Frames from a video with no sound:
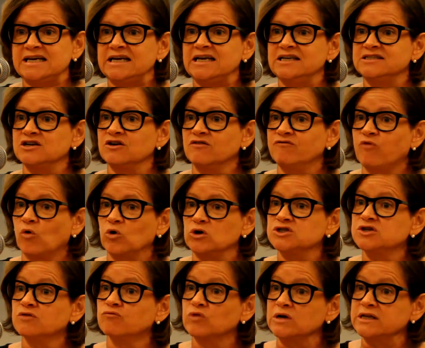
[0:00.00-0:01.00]
Is it a
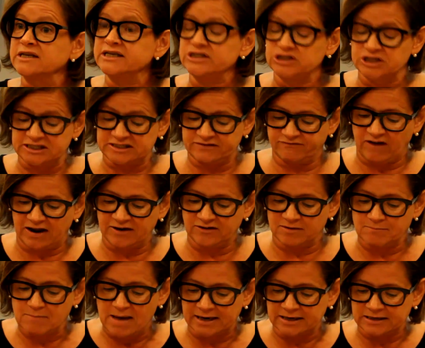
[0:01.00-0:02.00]
force of religious
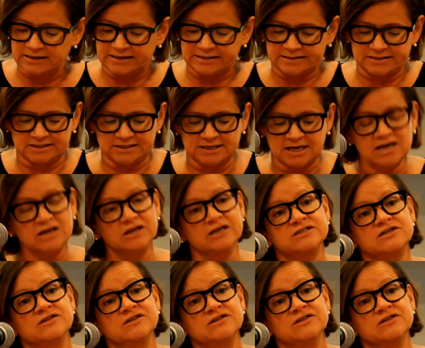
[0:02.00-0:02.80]
fundamentalists?